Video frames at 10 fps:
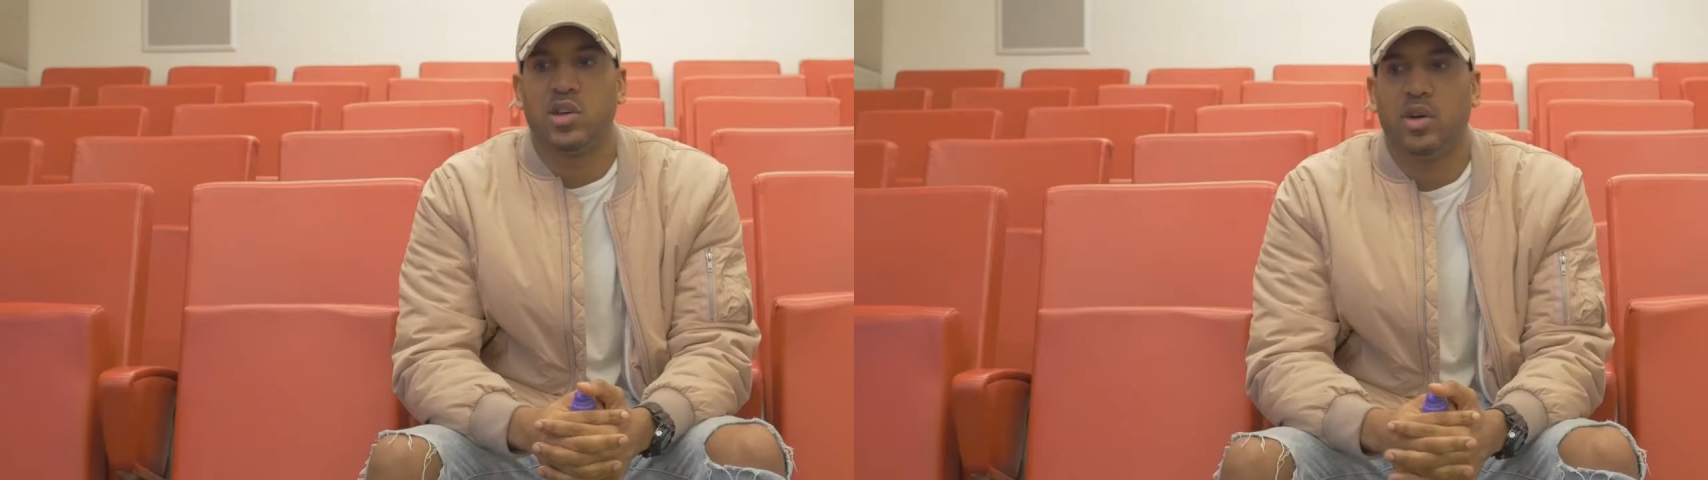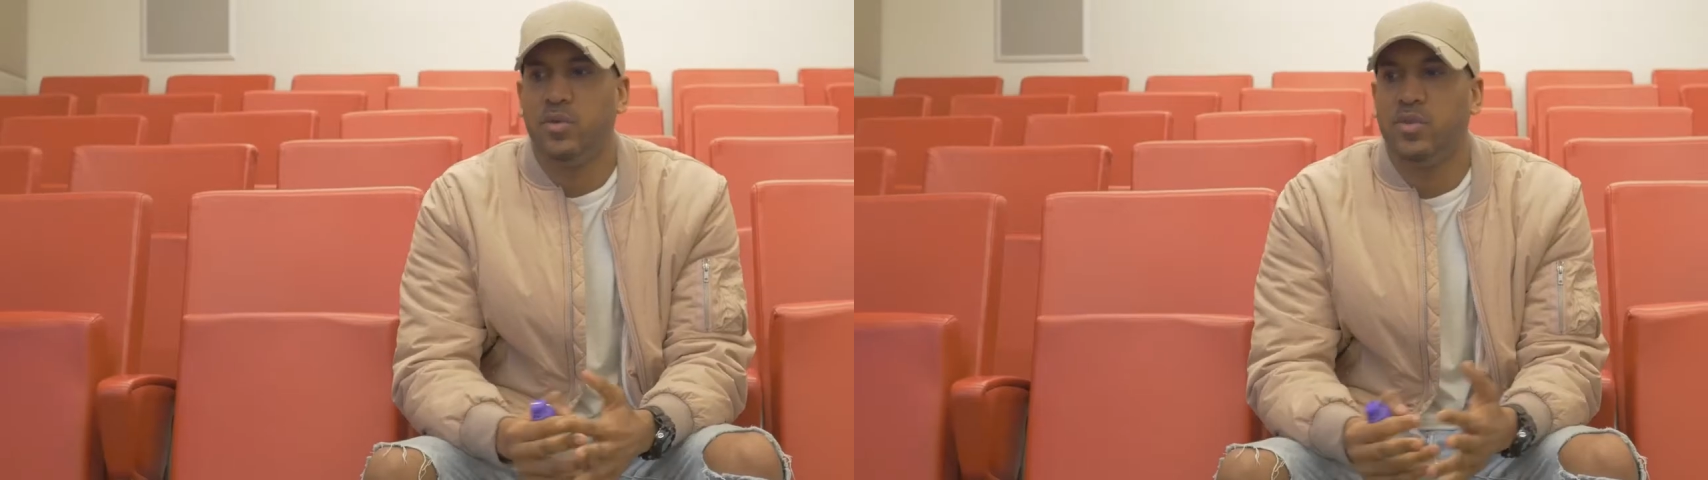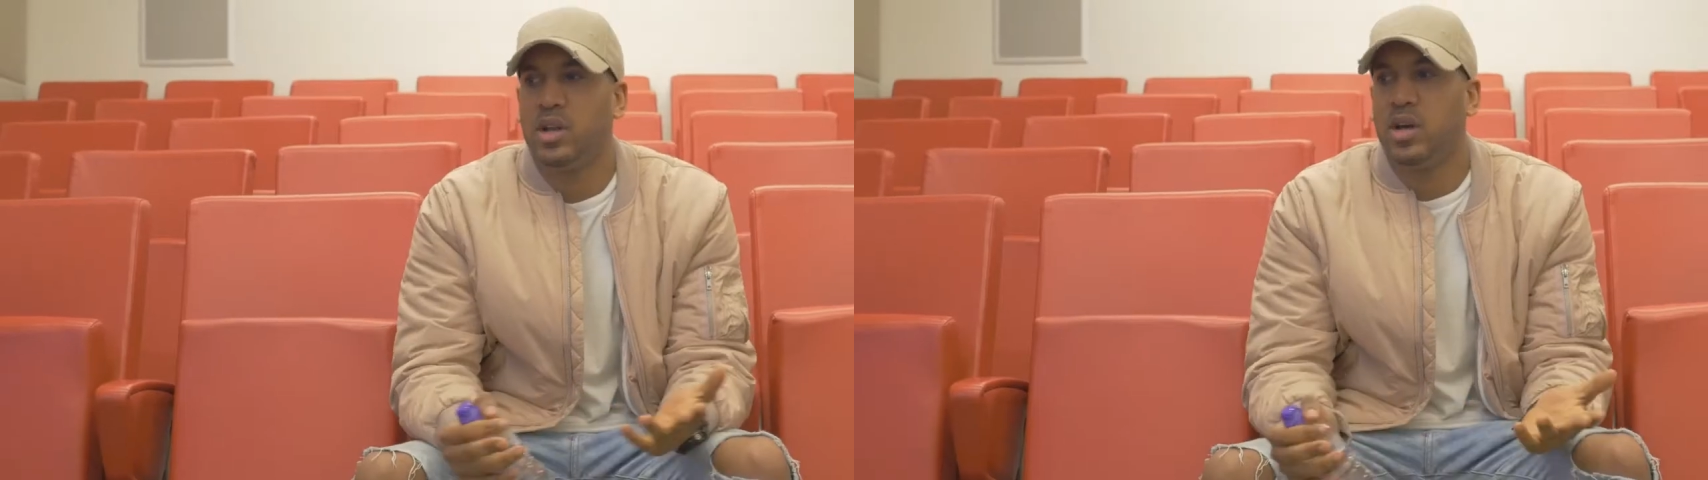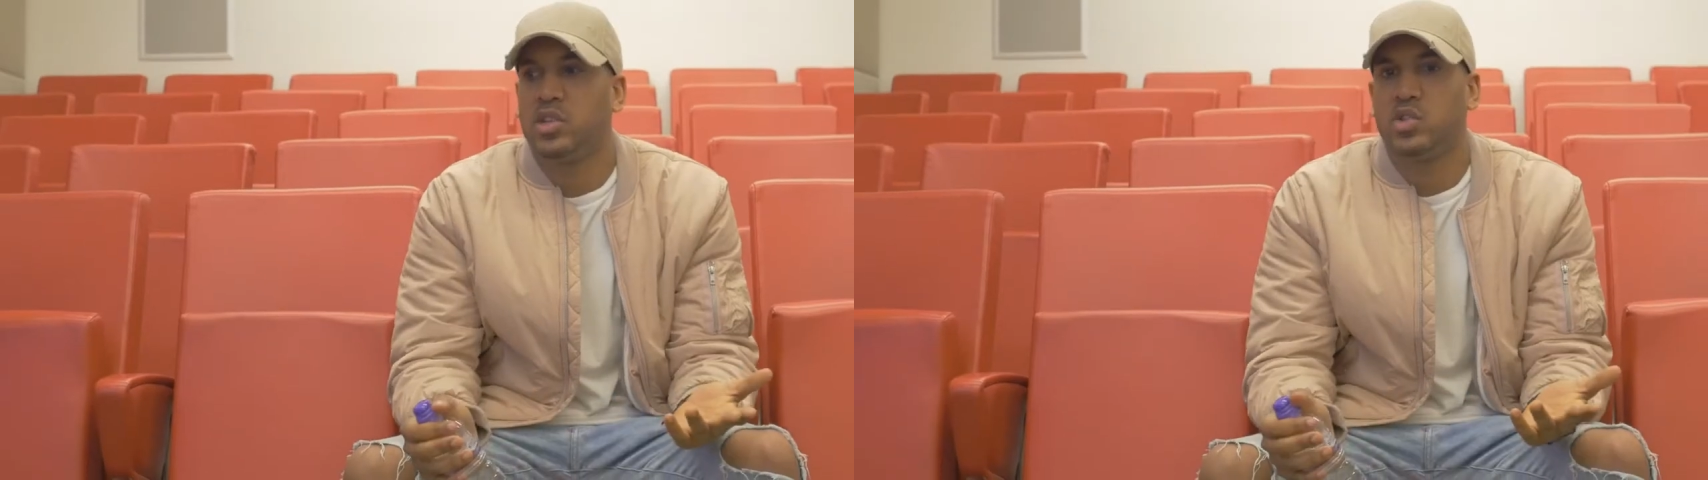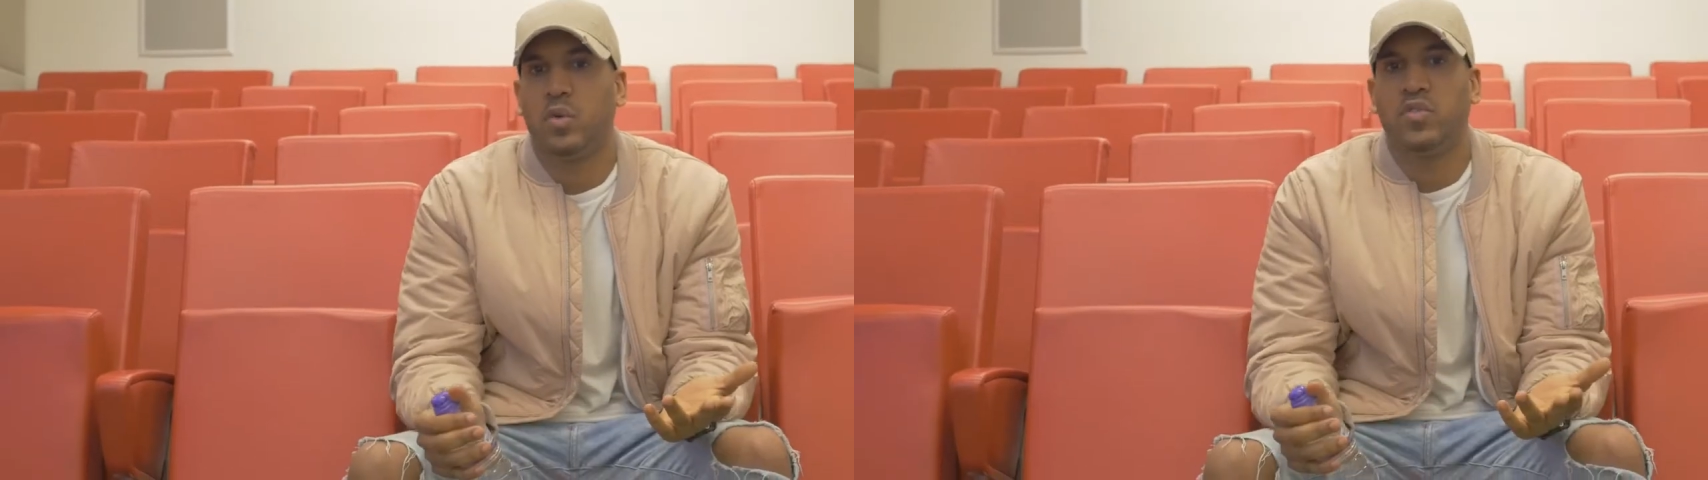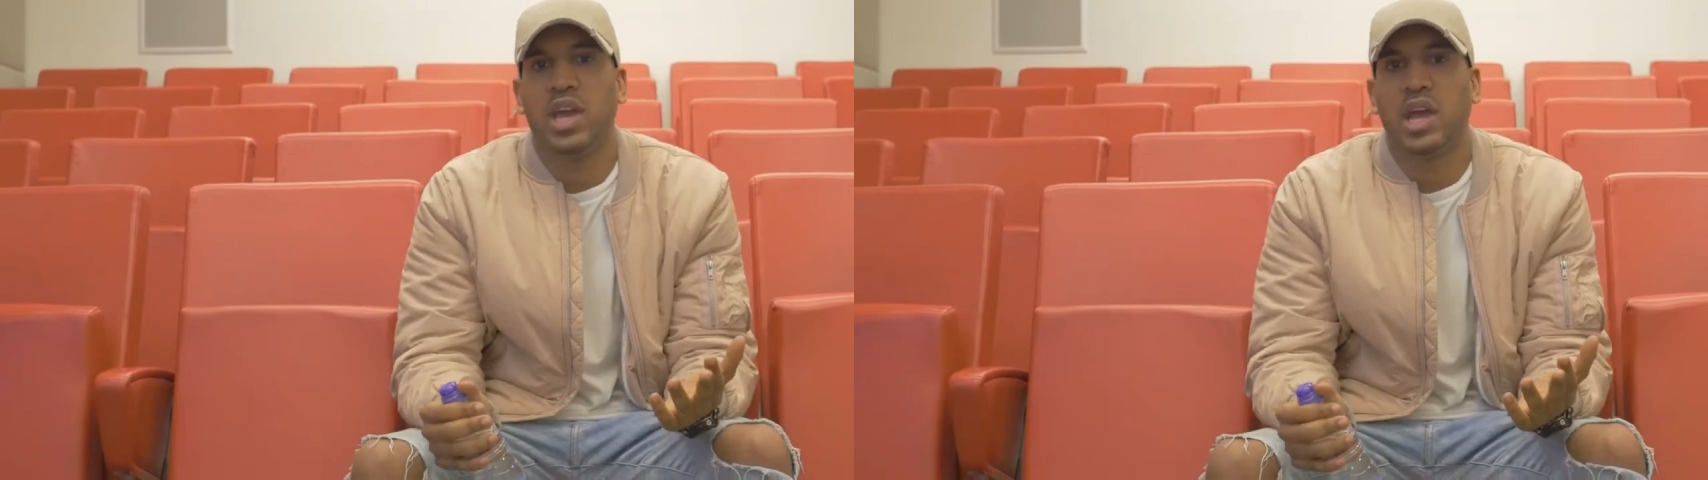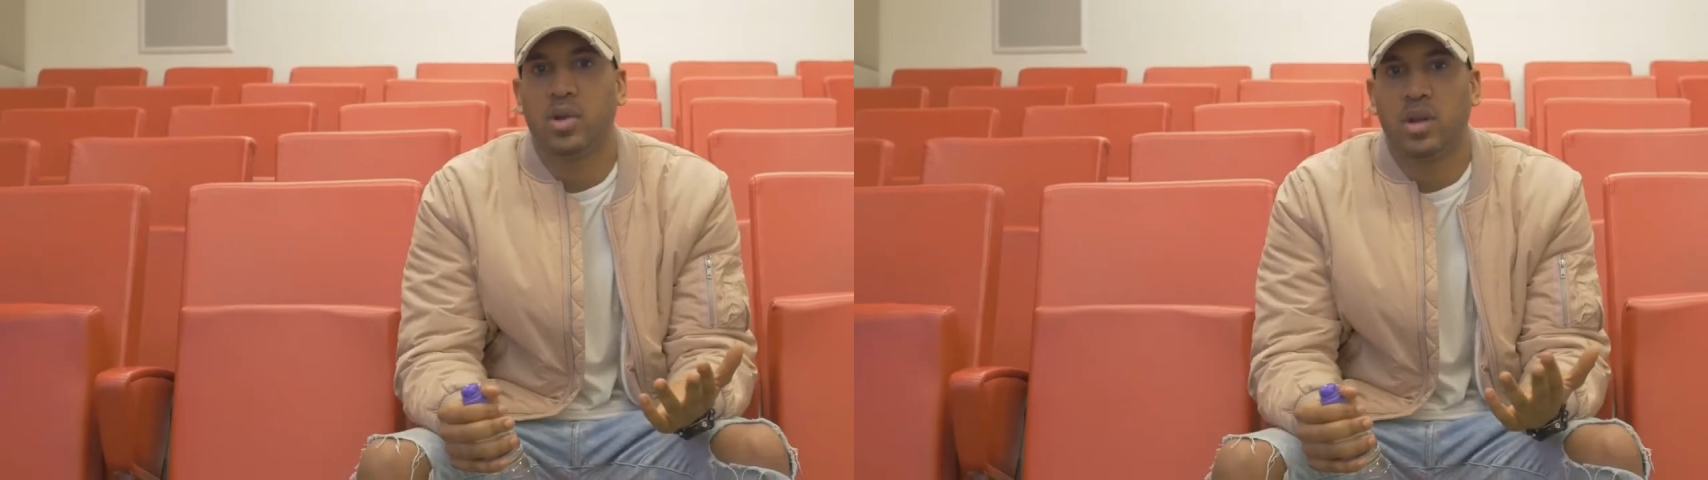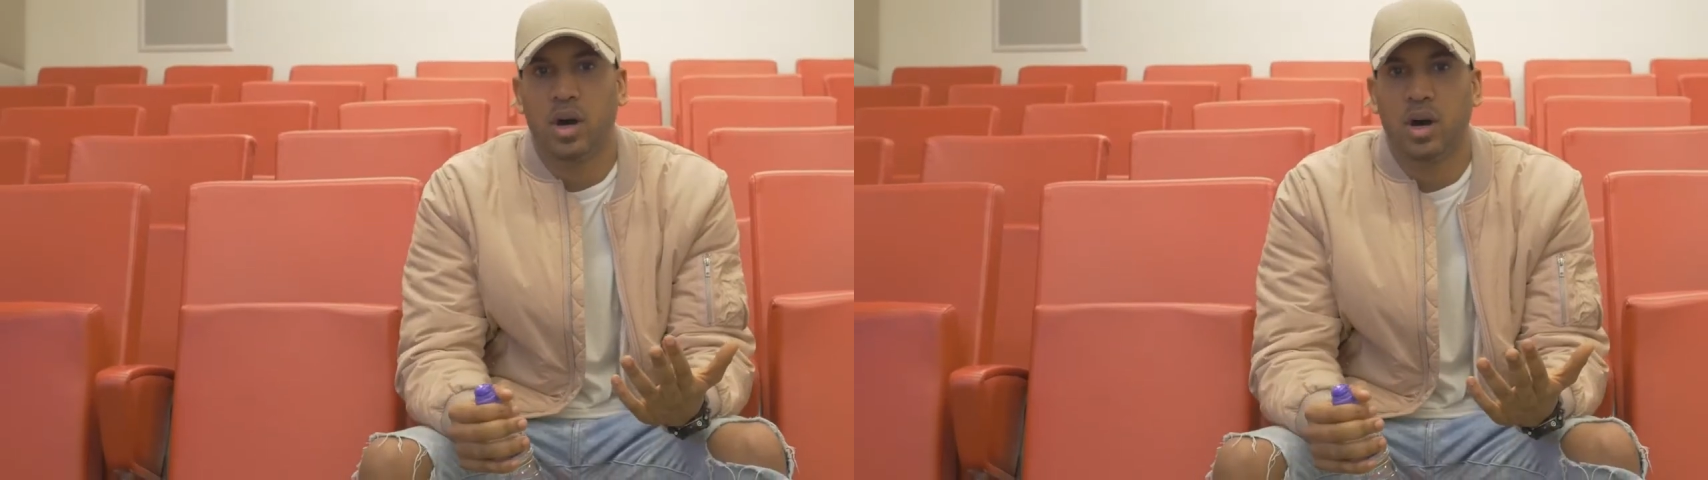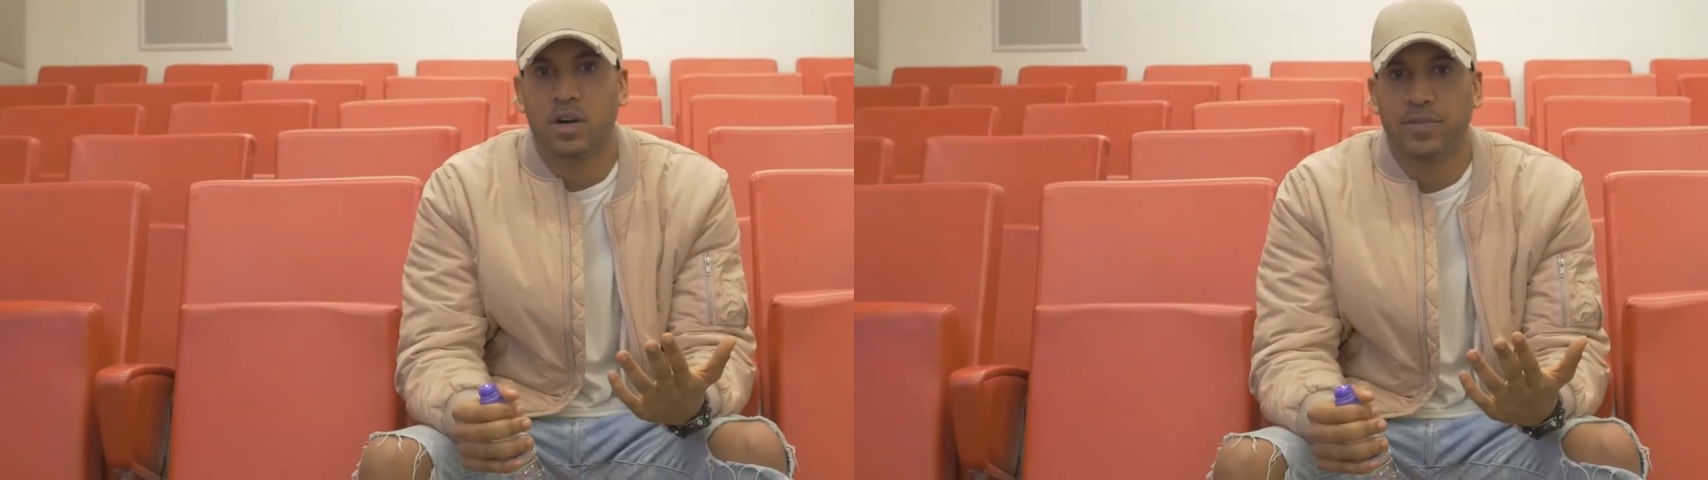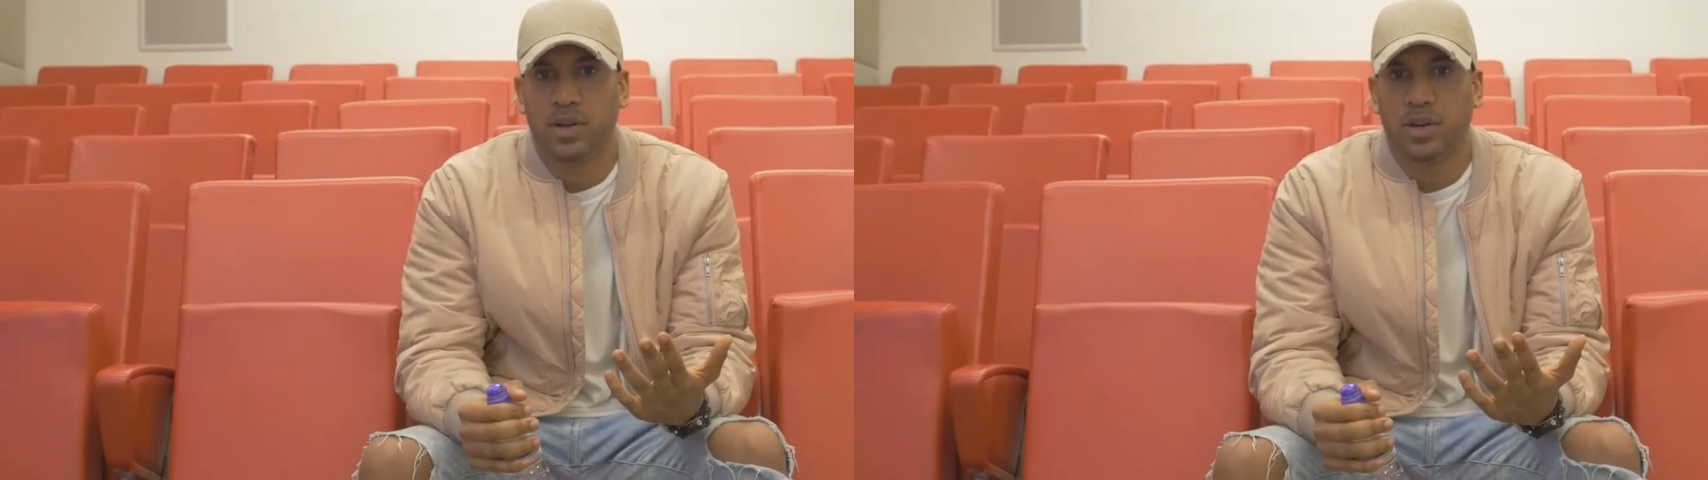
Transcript: Over the last sort of year and a half,